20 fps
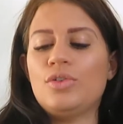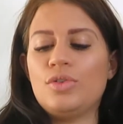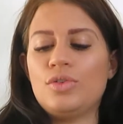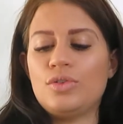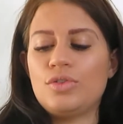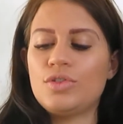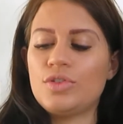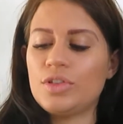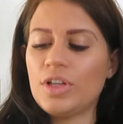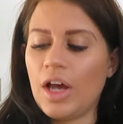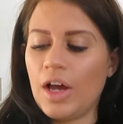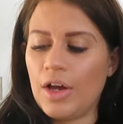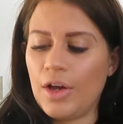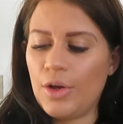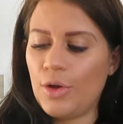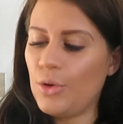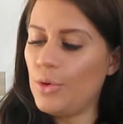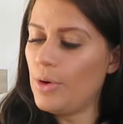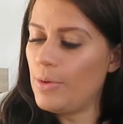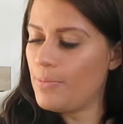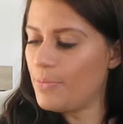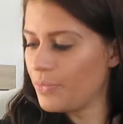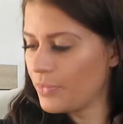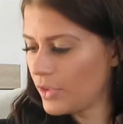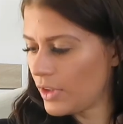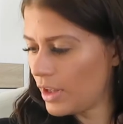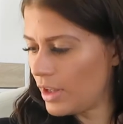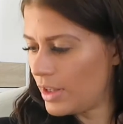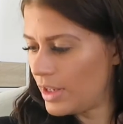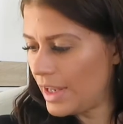So
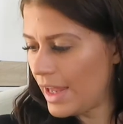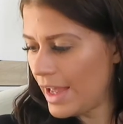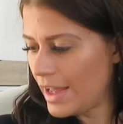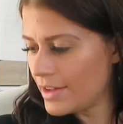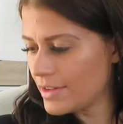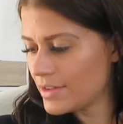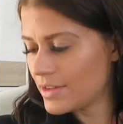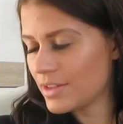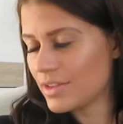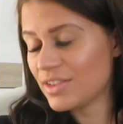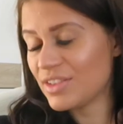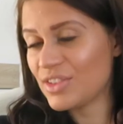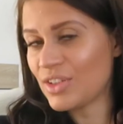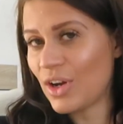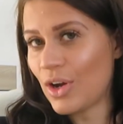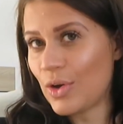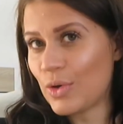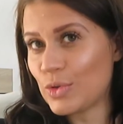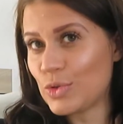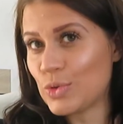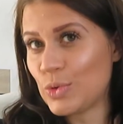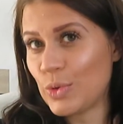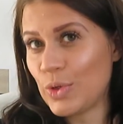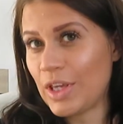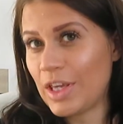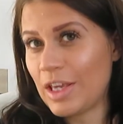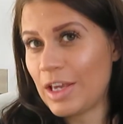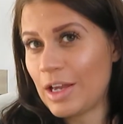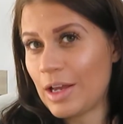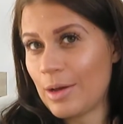let's start
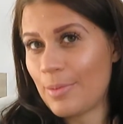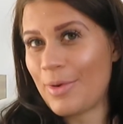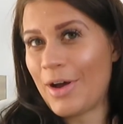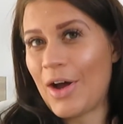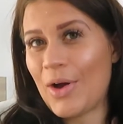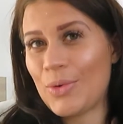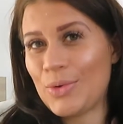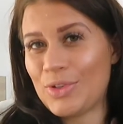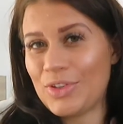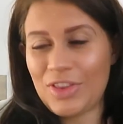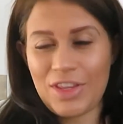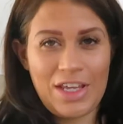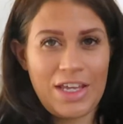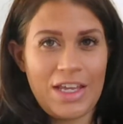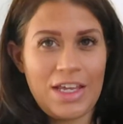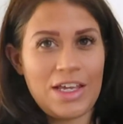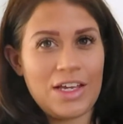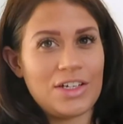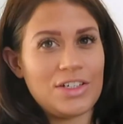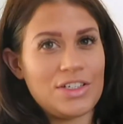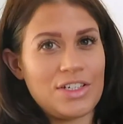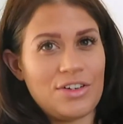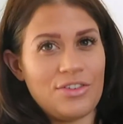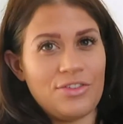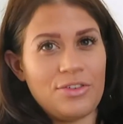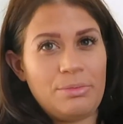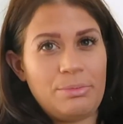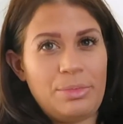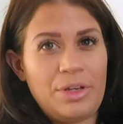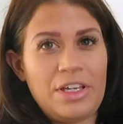talking about the
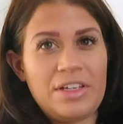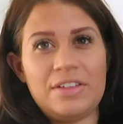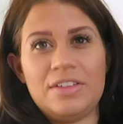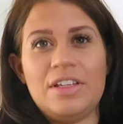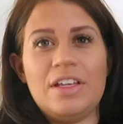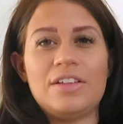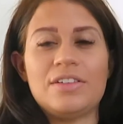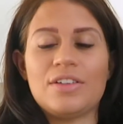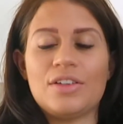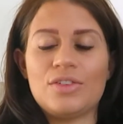different pieces.